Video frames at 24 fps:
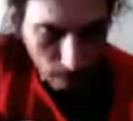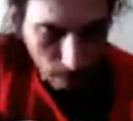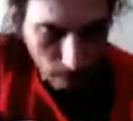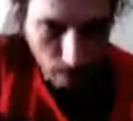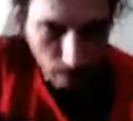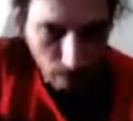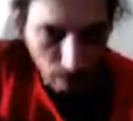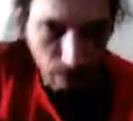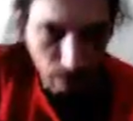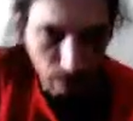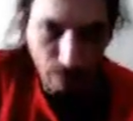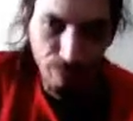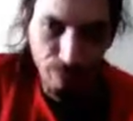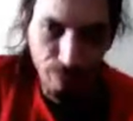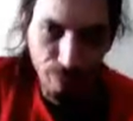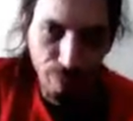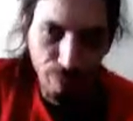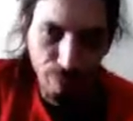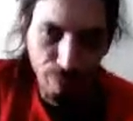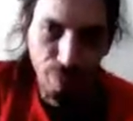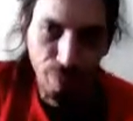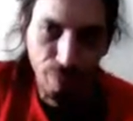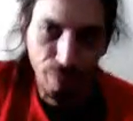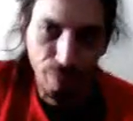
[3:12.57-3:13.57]

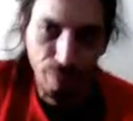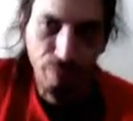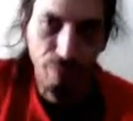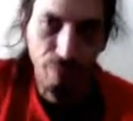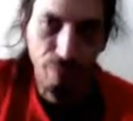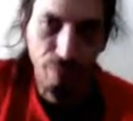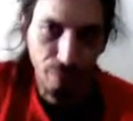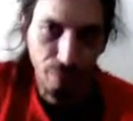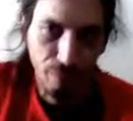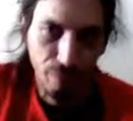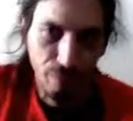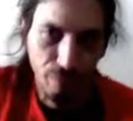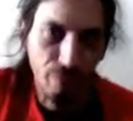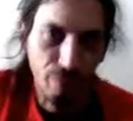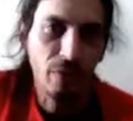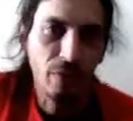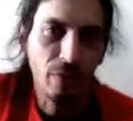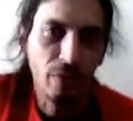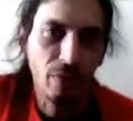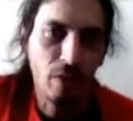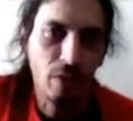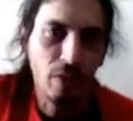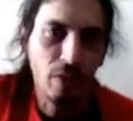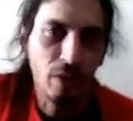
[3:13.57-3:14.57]

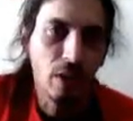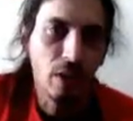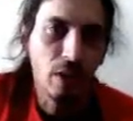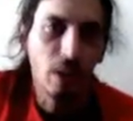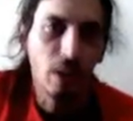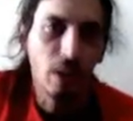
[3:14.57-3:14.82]
(silence)